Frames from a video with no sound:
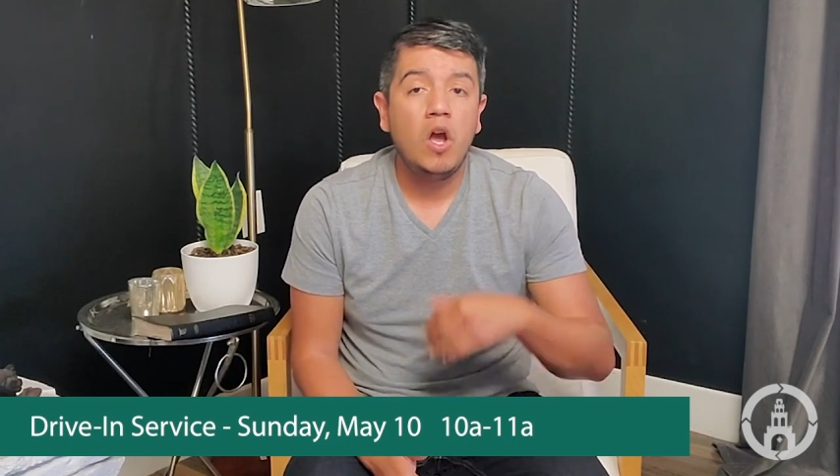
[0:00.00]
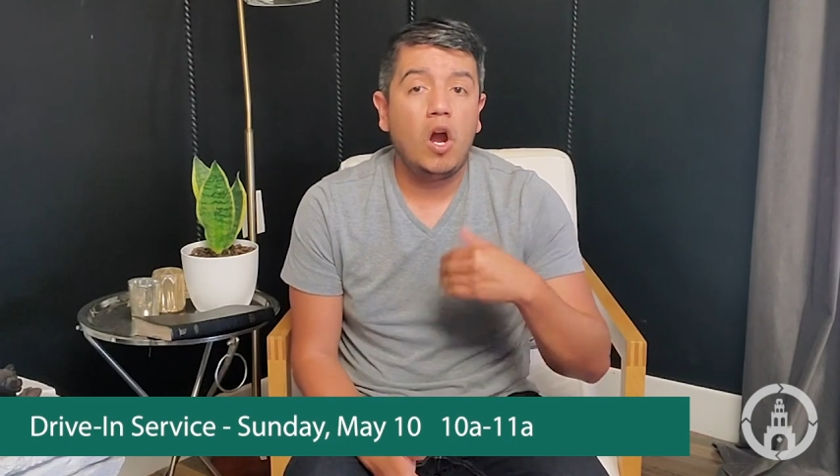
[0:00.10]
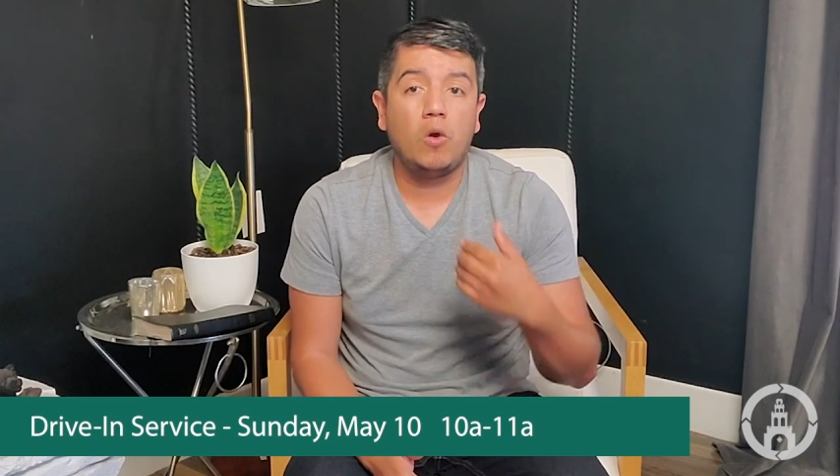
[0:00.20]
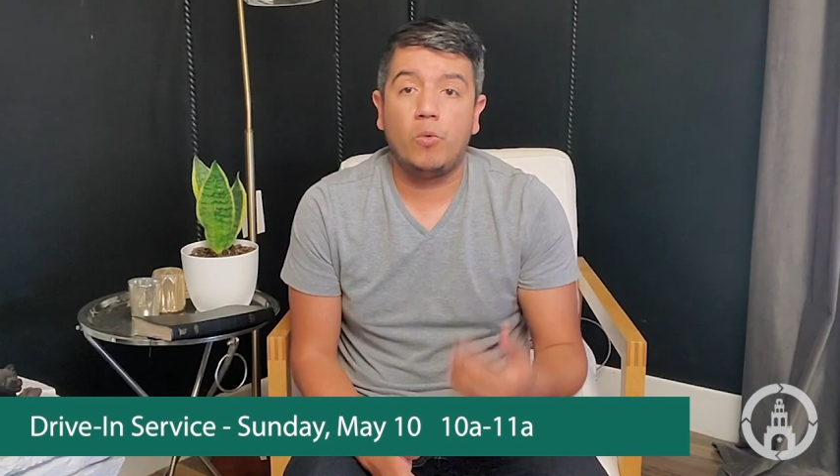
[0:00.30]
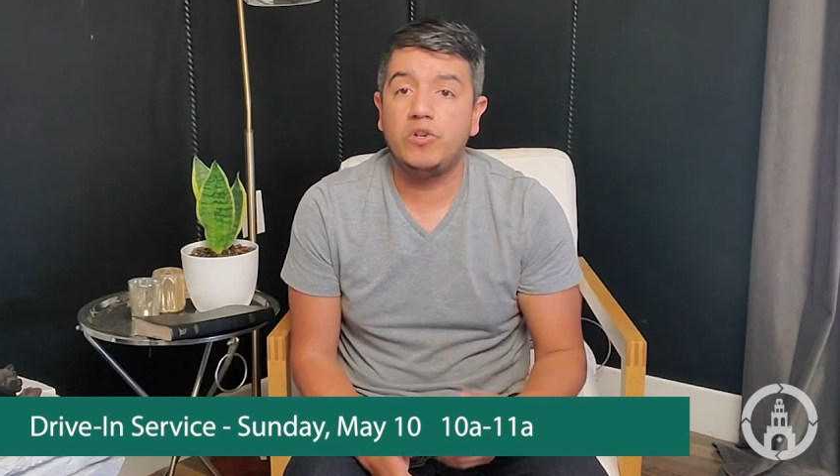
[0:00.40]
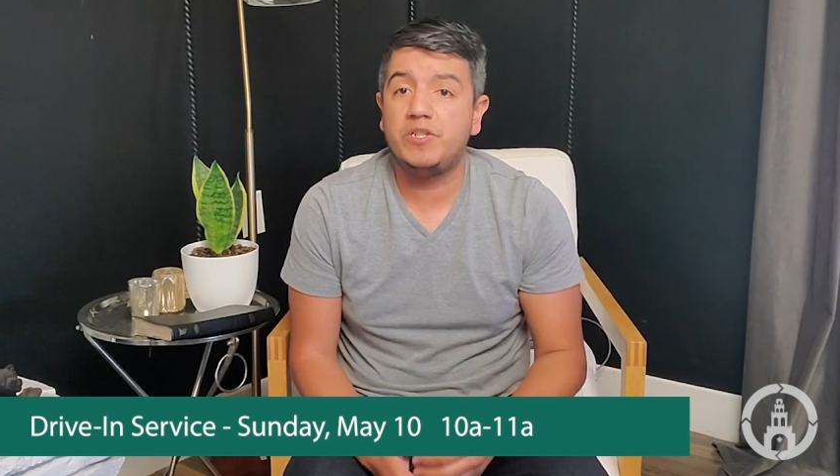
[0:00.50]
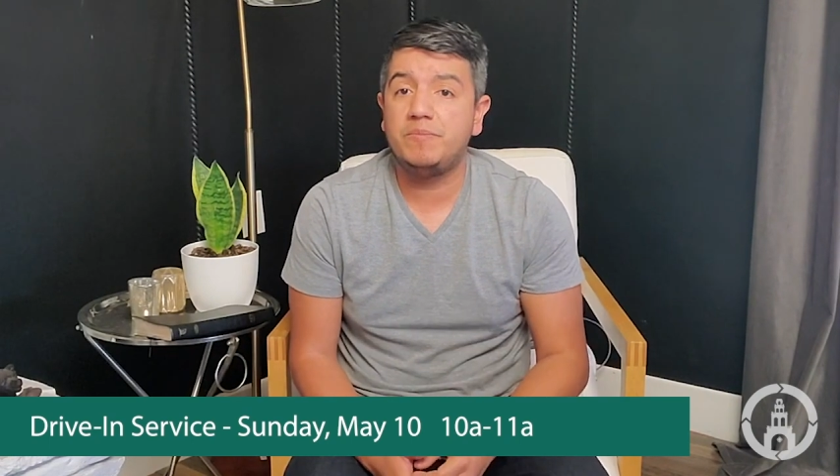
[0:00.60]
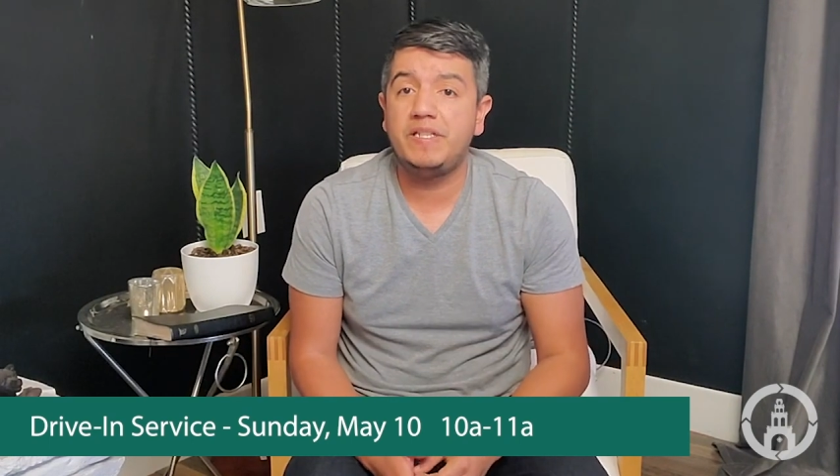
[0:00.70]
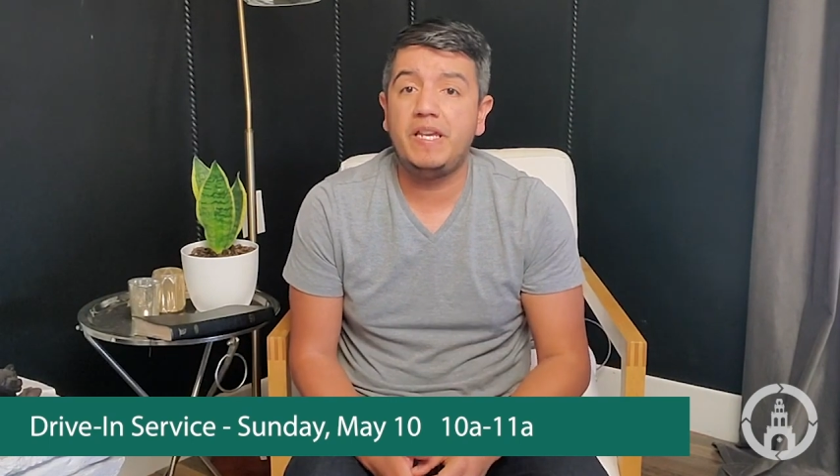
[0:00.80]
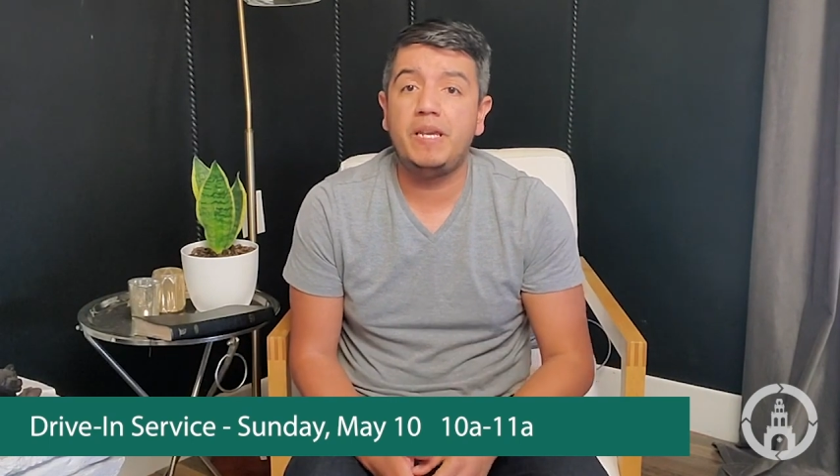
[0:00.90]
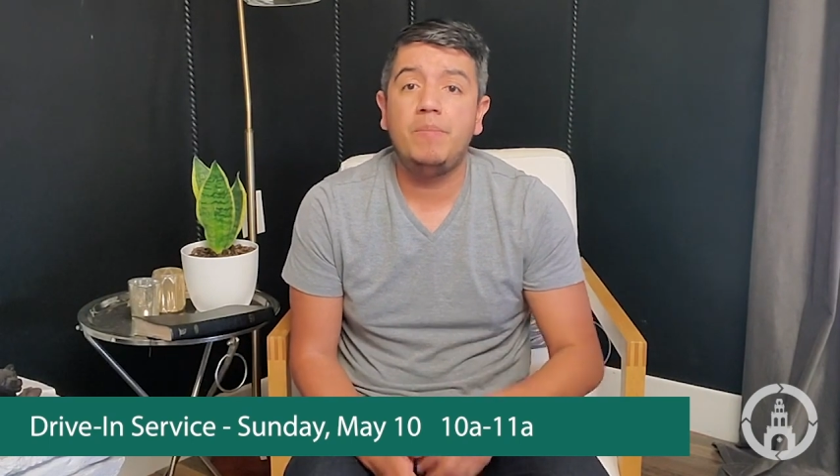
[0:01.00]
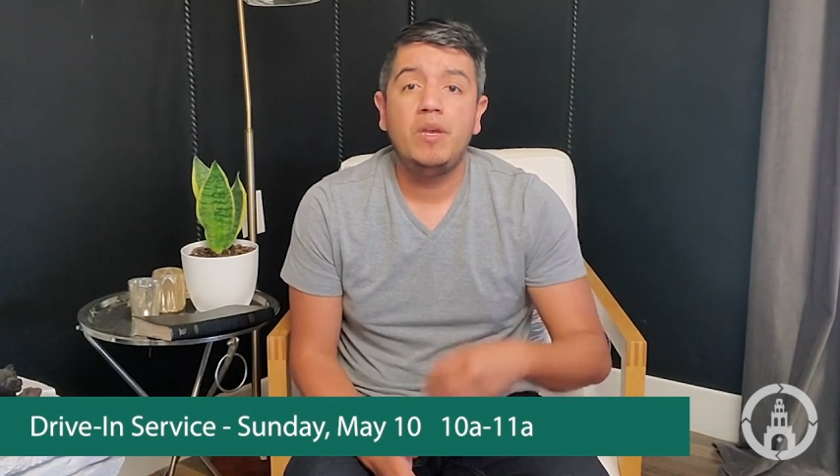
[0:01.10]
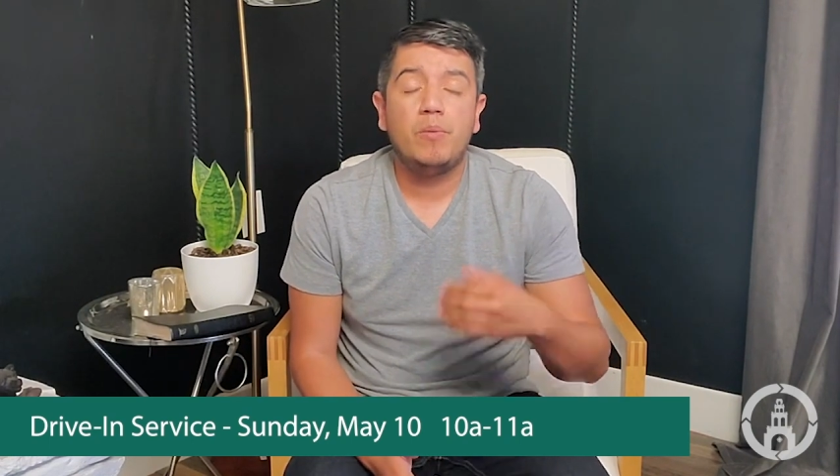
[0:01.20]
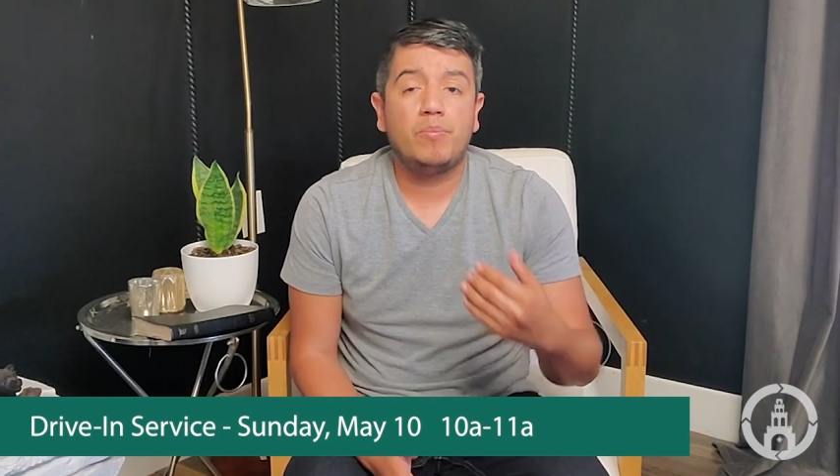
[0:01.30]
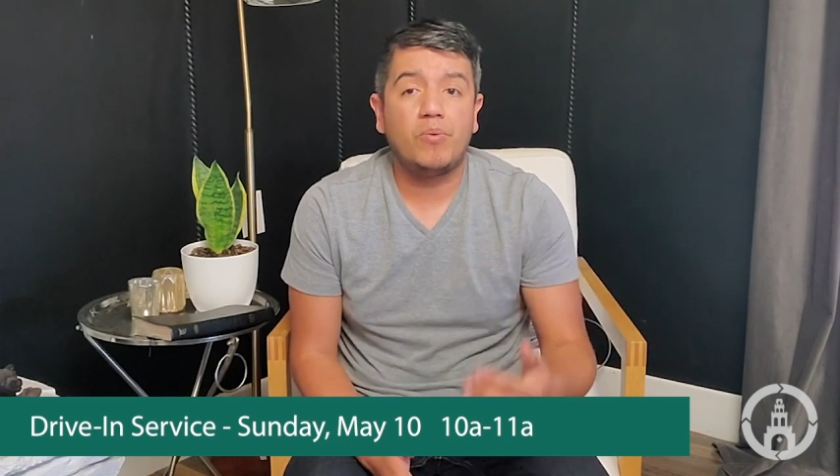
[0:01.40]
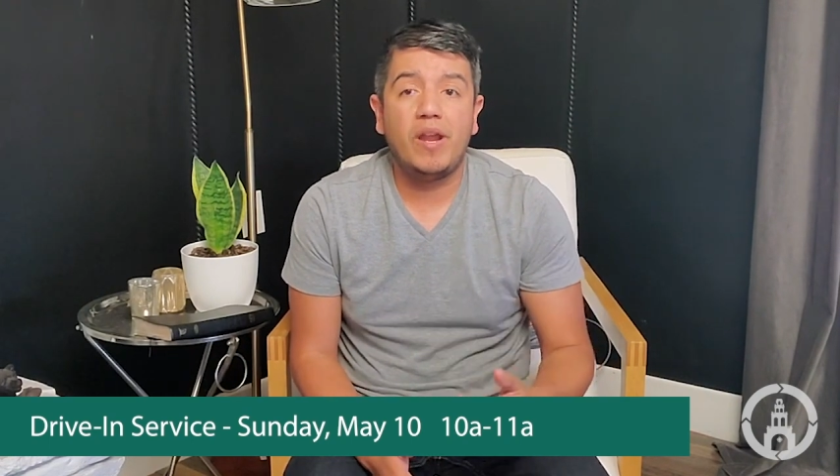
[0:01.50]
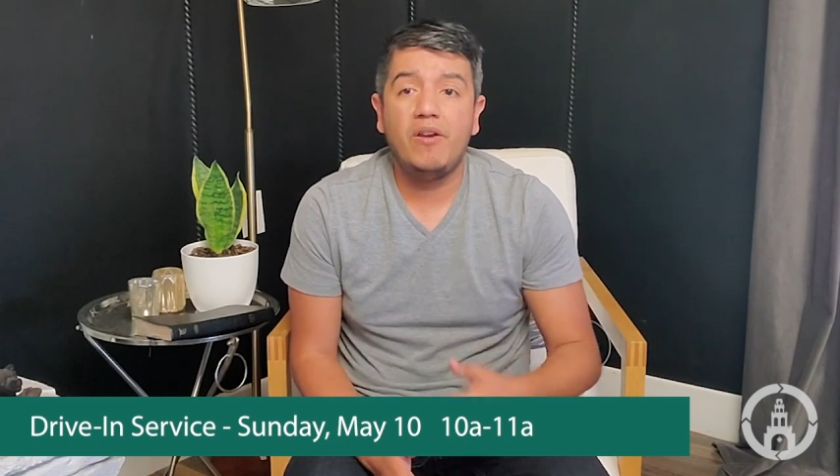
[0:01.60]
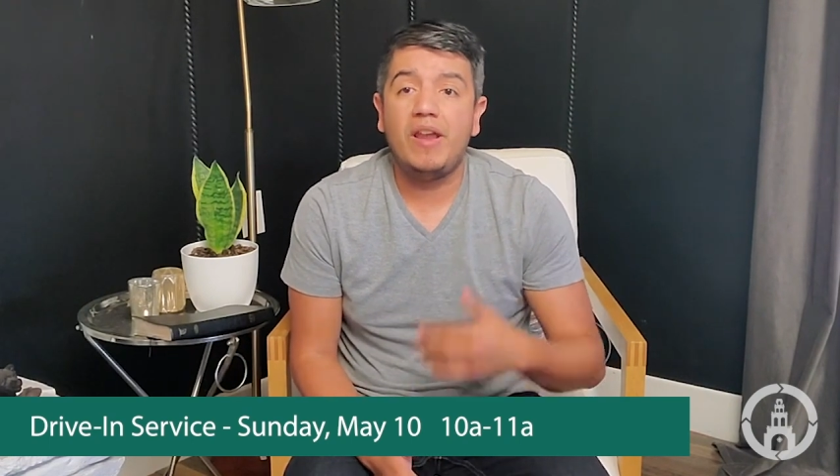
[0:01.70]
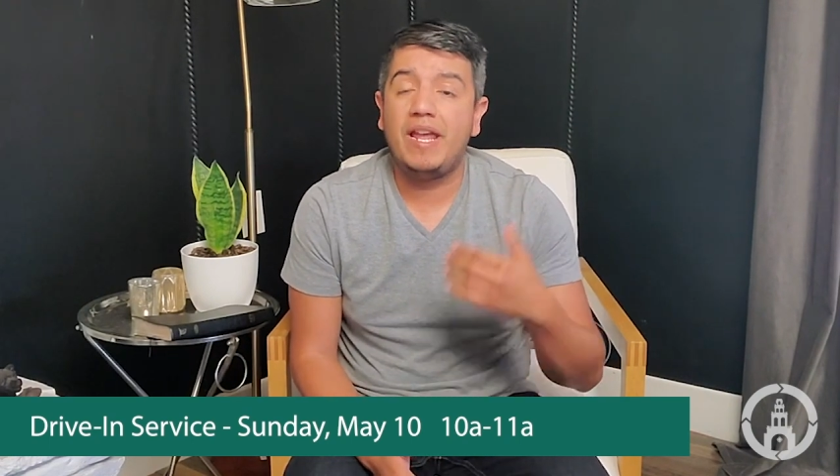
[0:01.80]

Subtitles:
Our worship team, prayer,